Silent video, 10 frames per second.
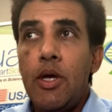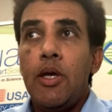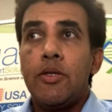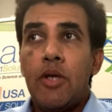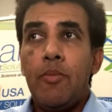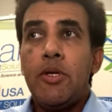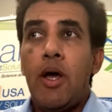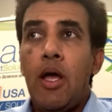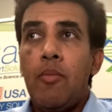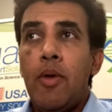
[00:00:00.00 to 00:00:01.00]

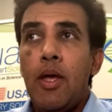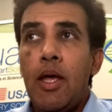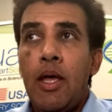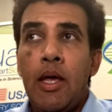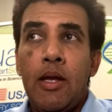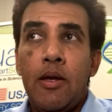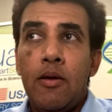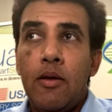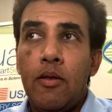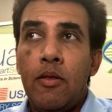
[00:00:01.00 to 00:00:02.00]
sometime
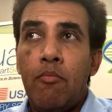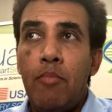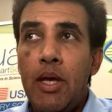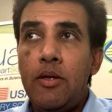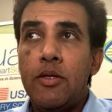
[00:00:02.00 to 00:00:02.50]
in the mid